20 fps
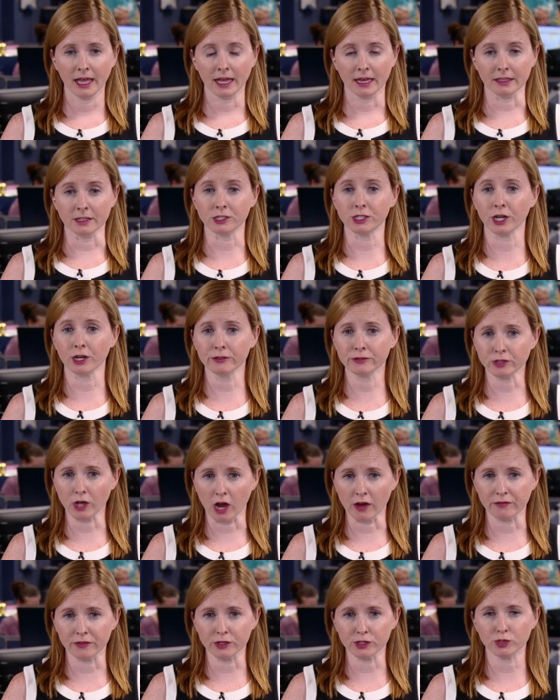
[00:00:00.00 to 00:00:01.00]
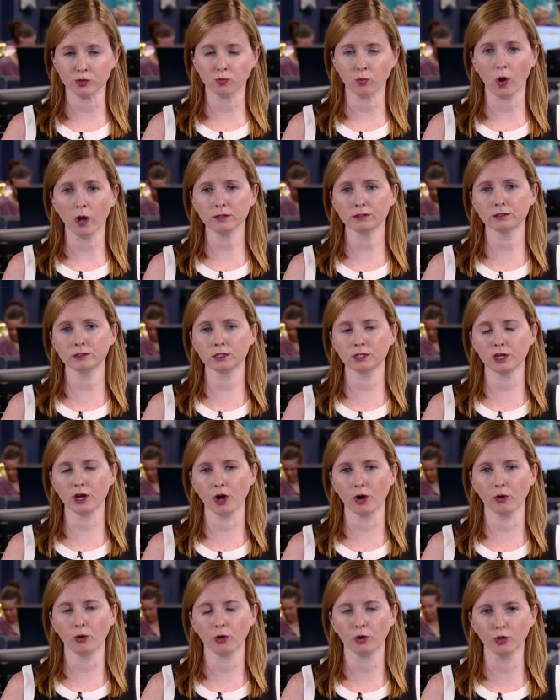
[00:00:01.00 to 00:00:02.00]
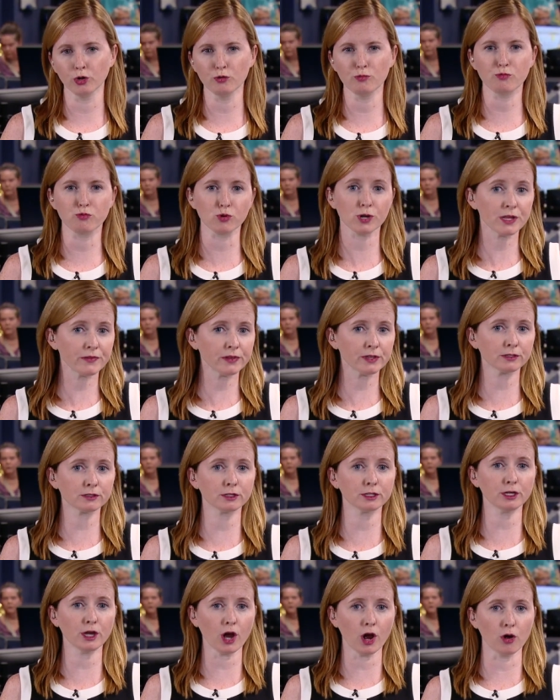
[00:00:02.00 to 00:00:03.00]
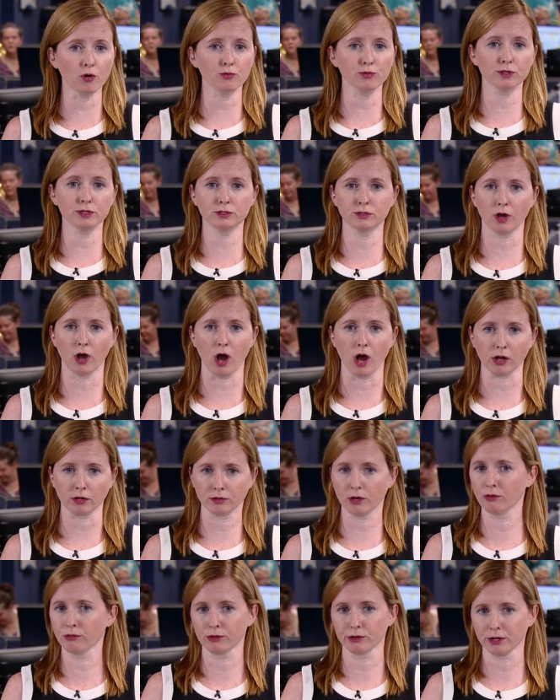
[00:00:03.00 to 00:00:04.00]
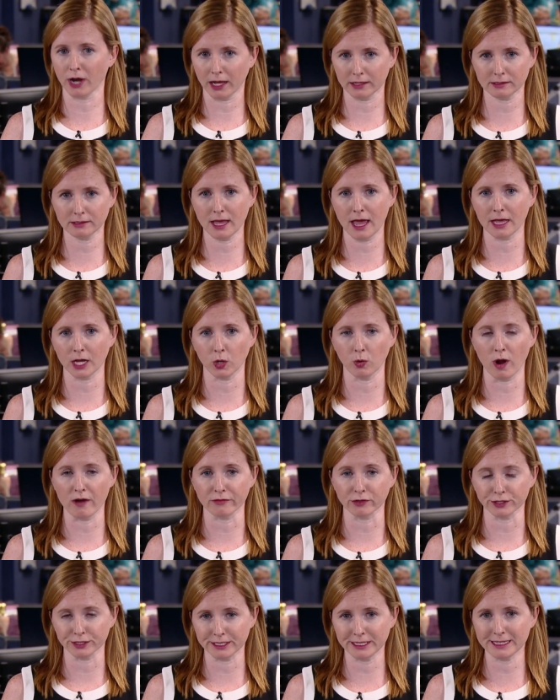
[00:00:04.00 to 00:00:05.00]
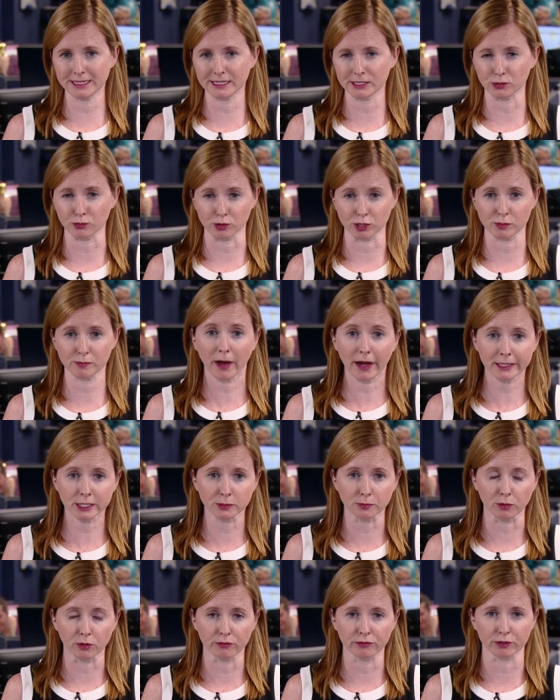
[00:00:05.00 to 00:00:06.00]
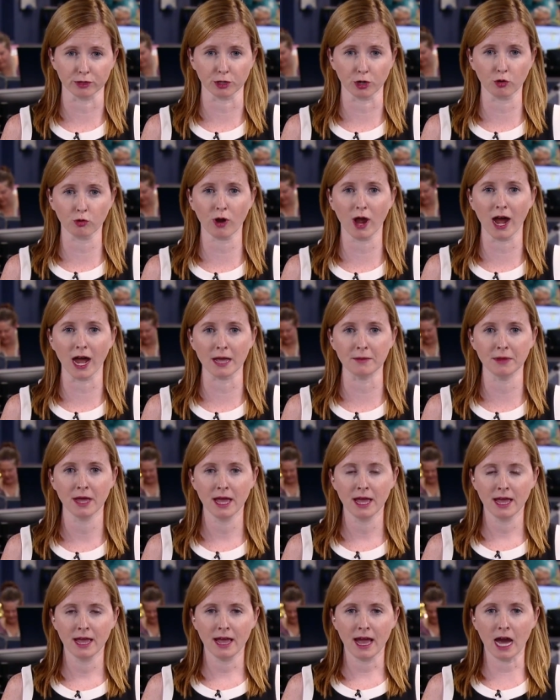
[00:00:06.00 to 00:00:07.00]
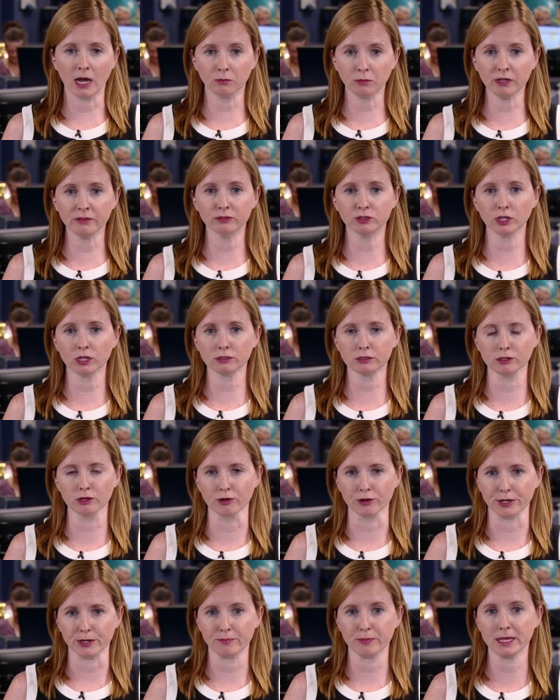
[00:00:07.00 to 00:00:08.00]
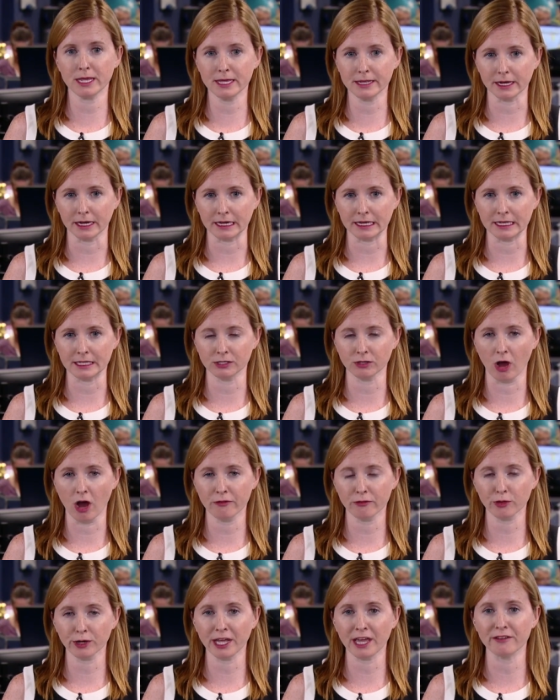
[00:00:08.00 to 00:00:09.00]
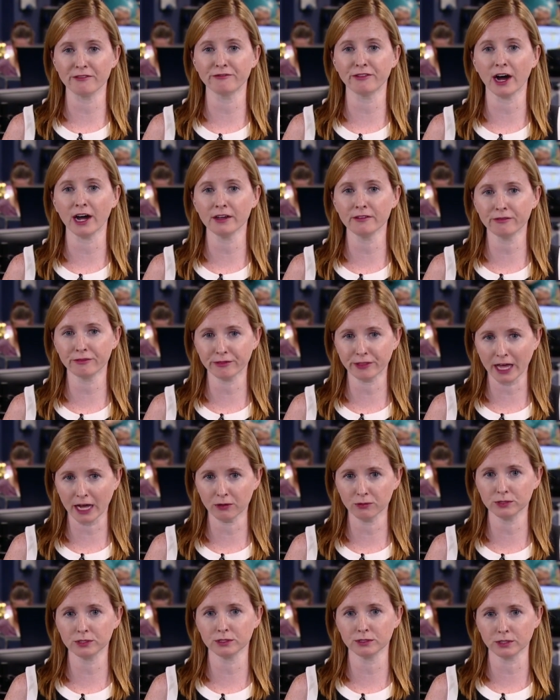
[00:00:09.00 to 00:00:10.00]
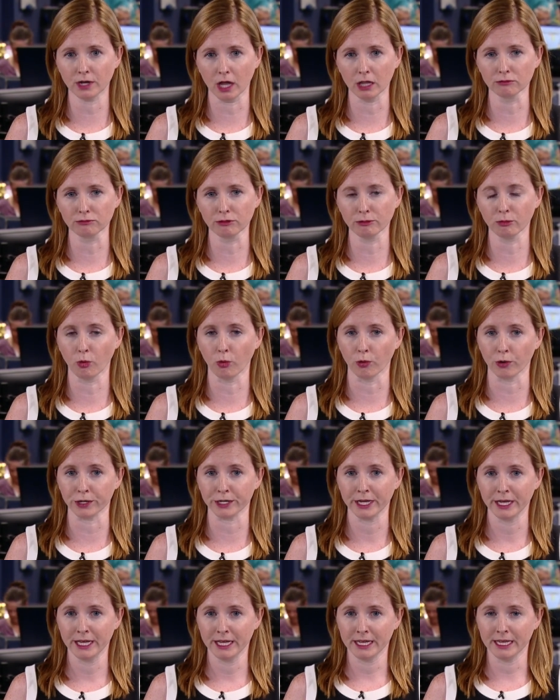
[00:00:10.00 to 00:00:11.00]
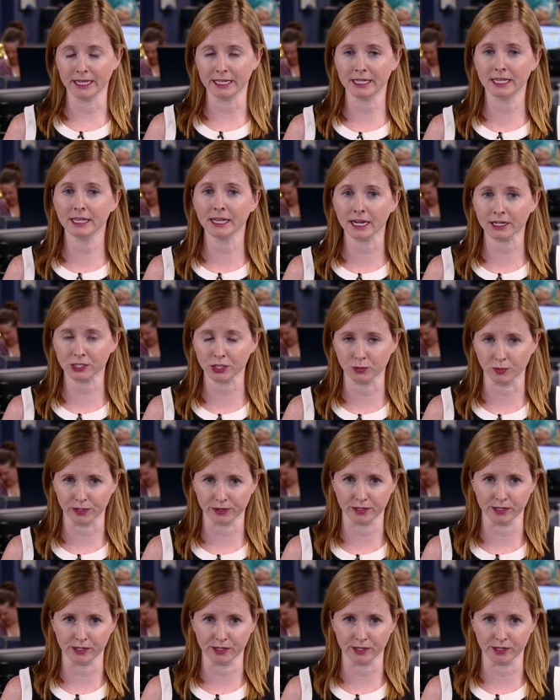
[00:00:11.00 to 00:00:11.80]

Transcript: The sheriff's office wants to know who previously owned the dog, though they're not saying whoever did is responsible for the crime. And we've just learned PETA is offering a $5,000 reward in connection with